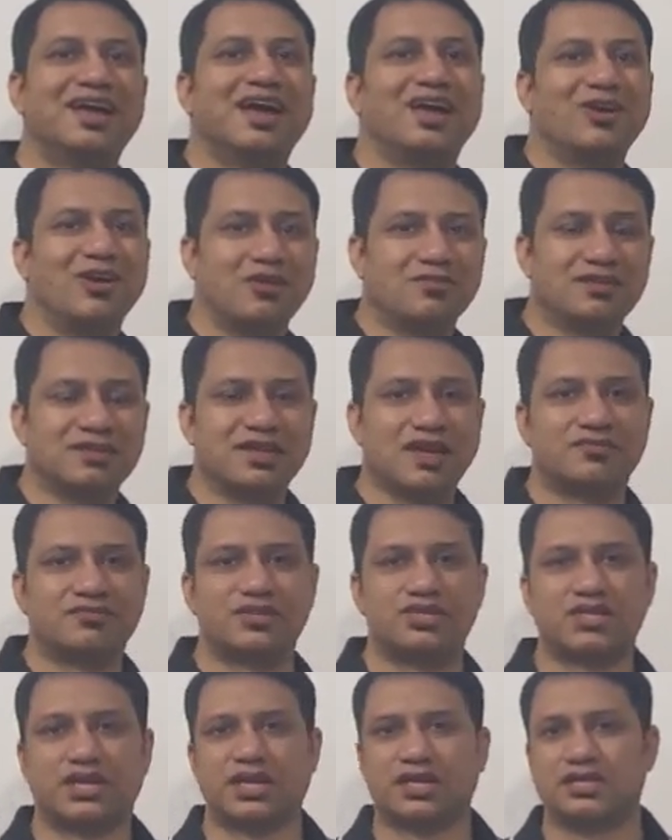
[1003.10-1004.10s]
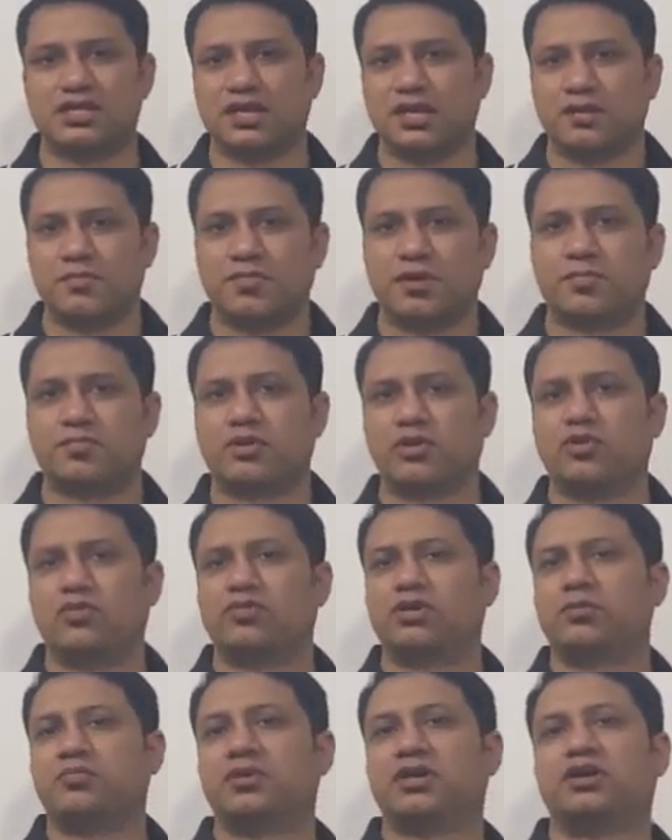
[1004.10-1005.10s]
I'll always have the change. People
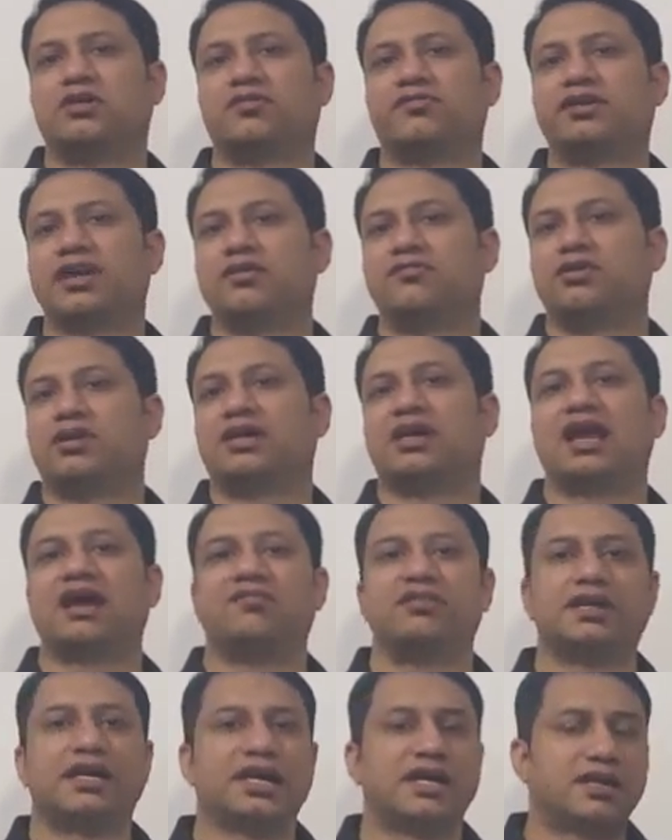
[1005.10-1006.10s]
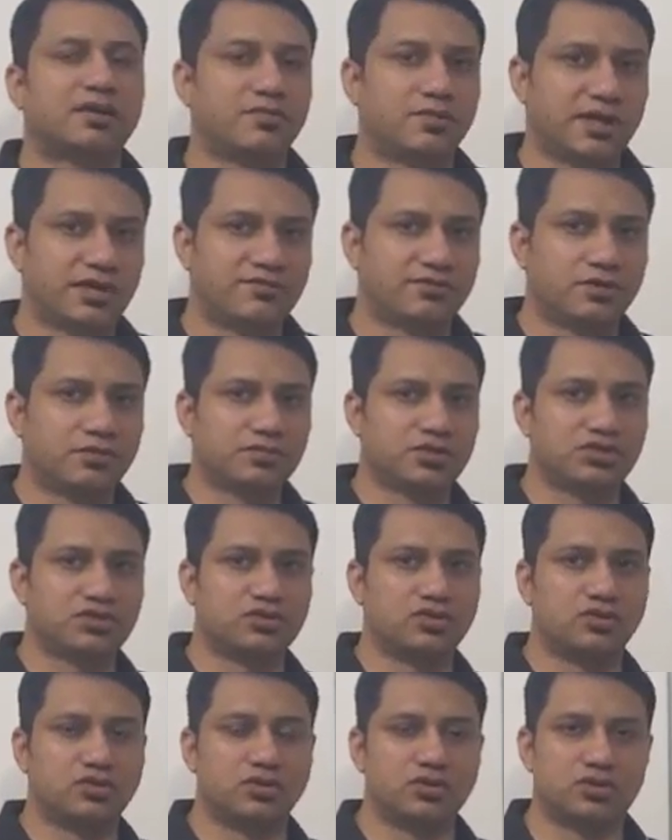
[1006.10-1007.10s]
over a period of time will gravitate away from the
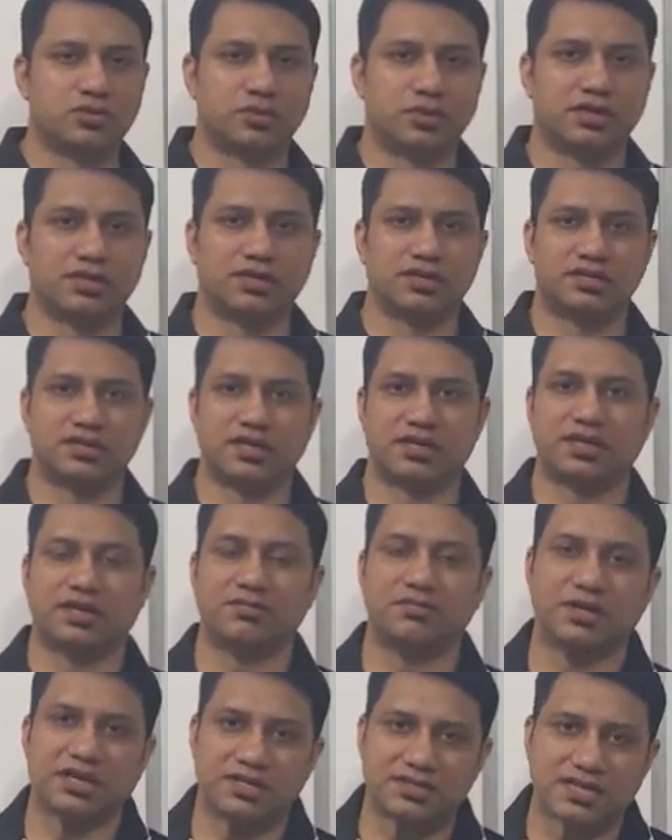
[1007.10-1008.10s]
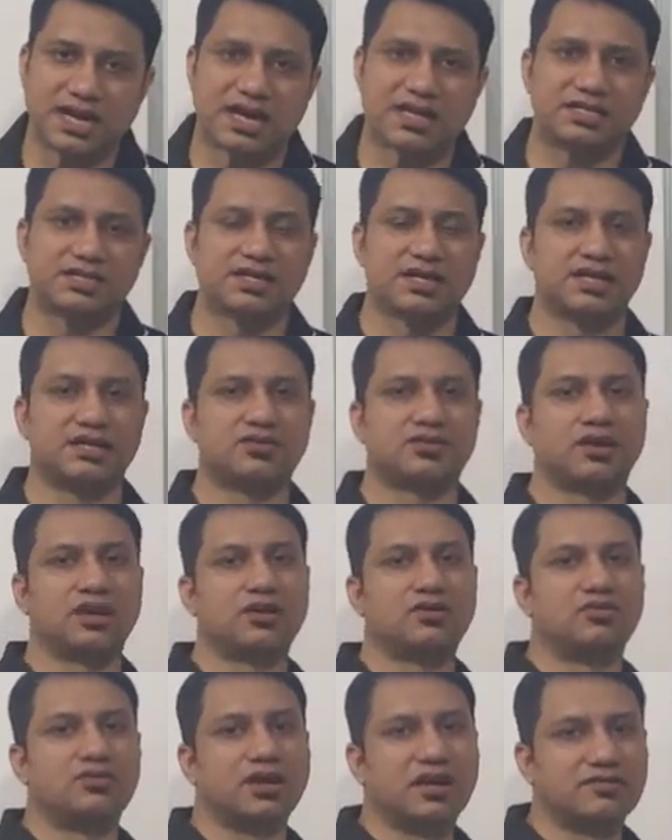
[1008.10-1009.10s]
stores where they say give me exact change, or I
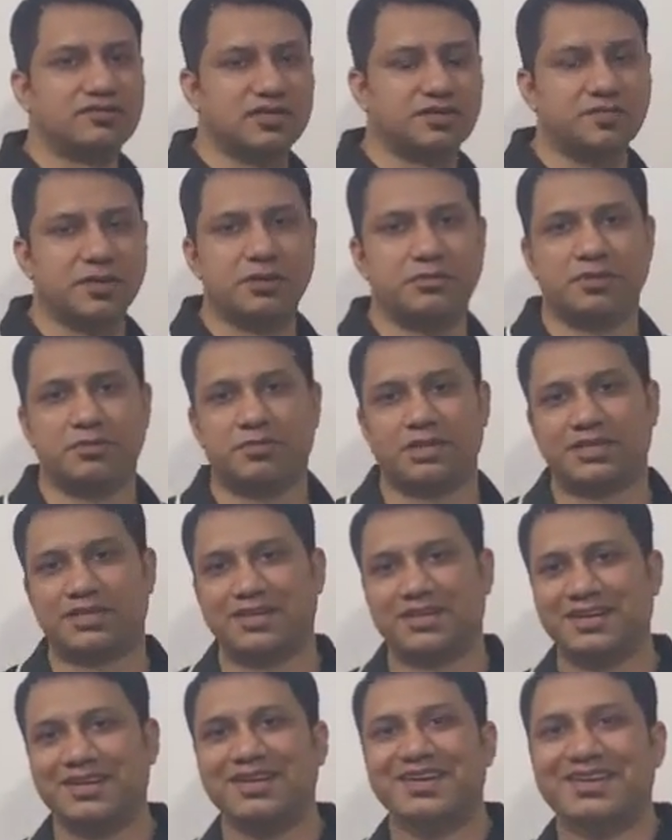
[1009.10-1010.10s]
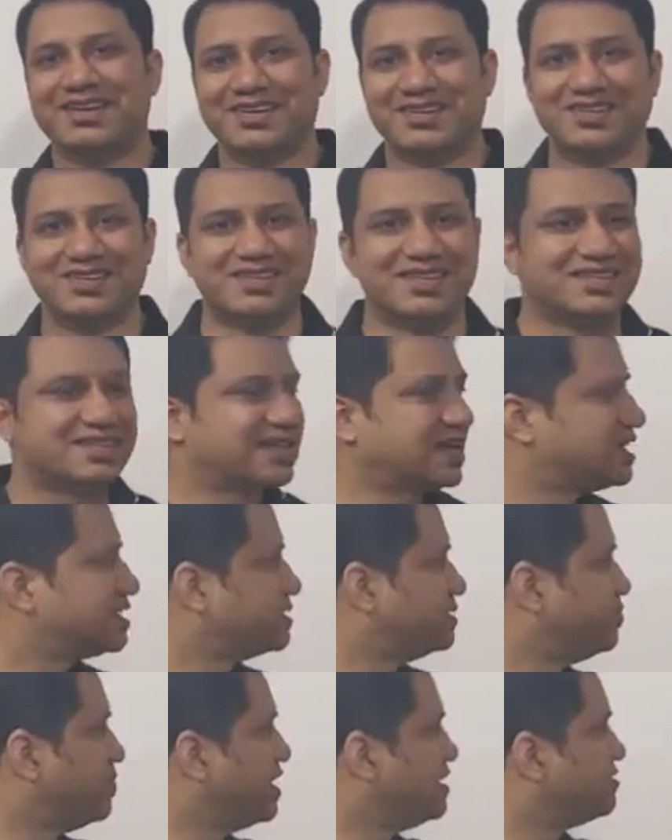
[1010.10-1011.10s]
don't have this payment method.
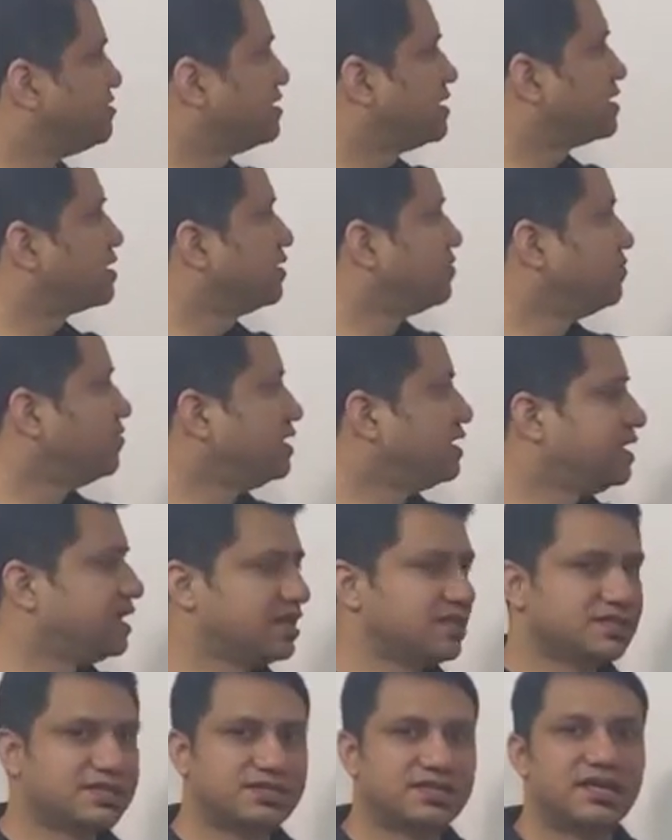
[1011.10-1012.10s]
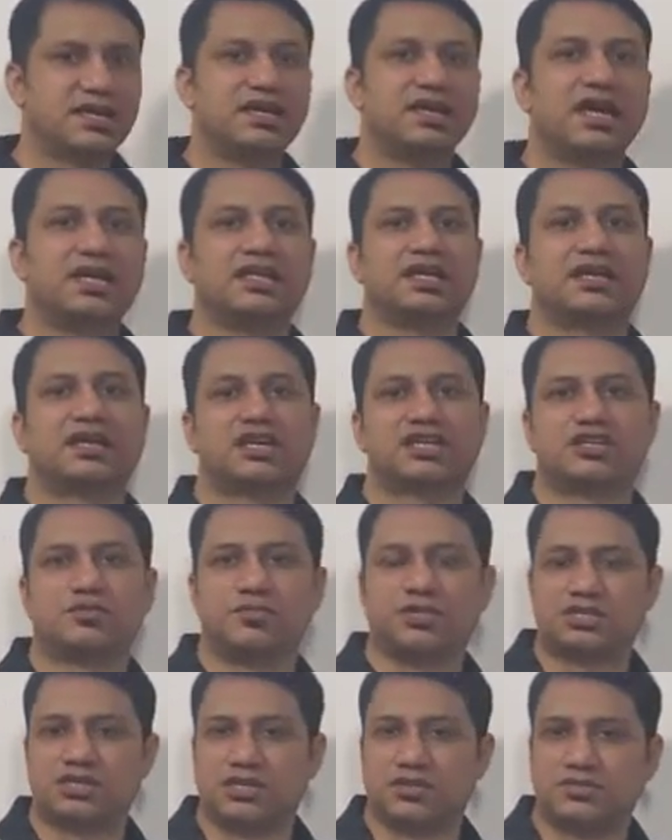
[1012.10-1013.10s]
Just basic convenience, and then
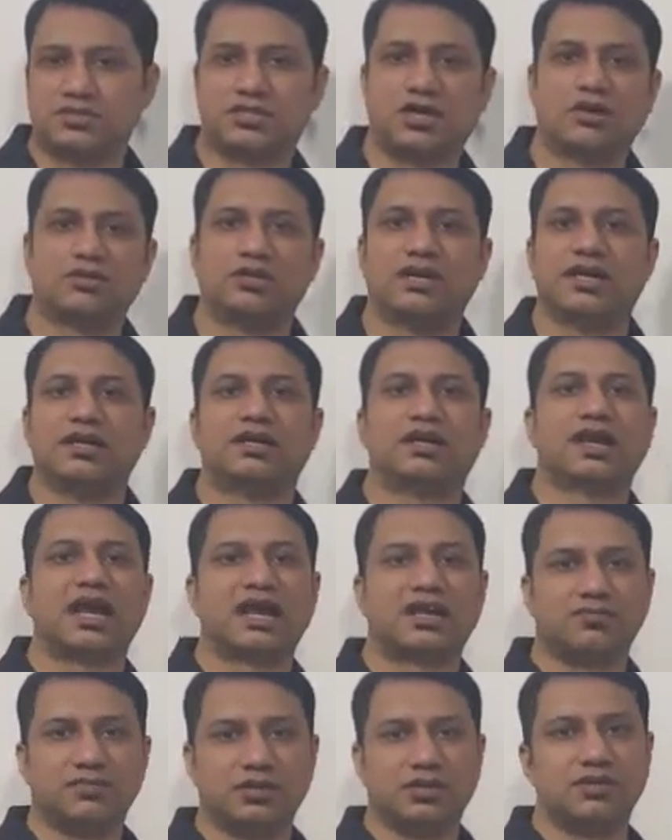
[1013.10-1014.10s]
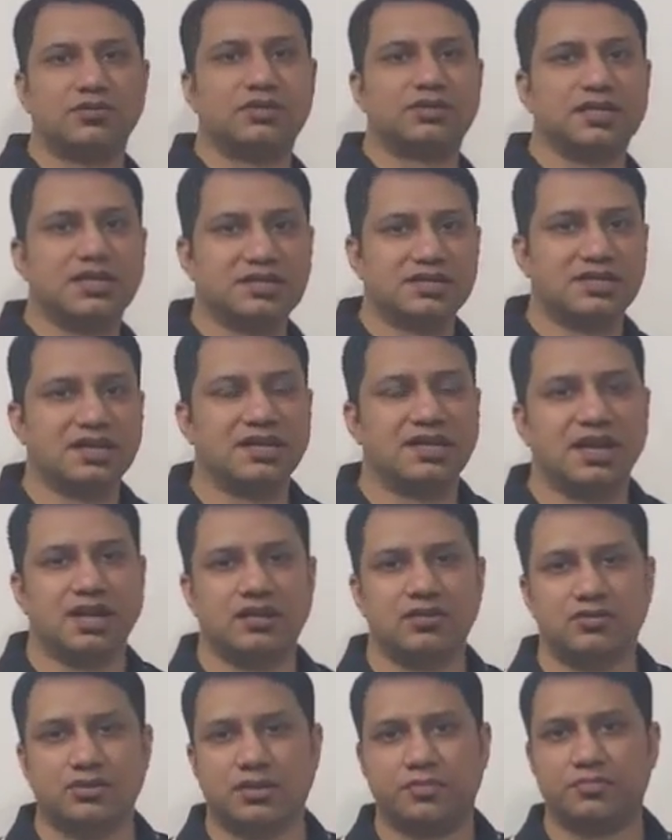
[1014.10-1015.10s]
customer service, how they interact with you and things like
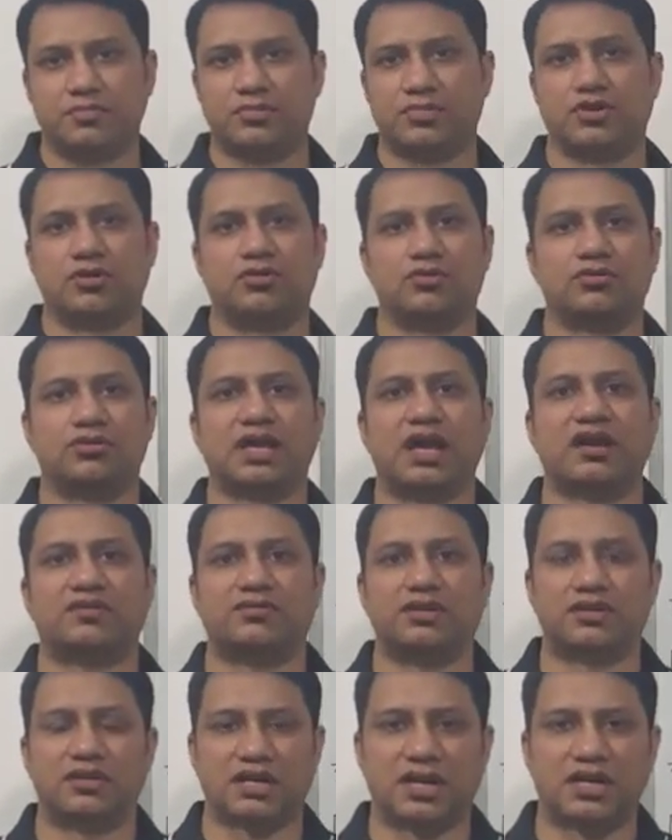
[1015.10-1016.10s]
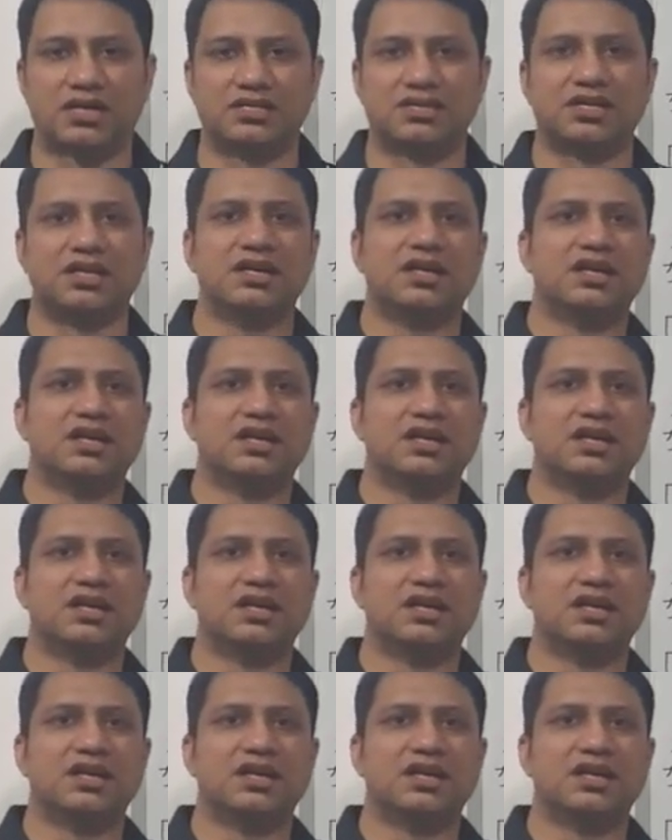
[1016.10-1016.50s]
that. Do they have the trust?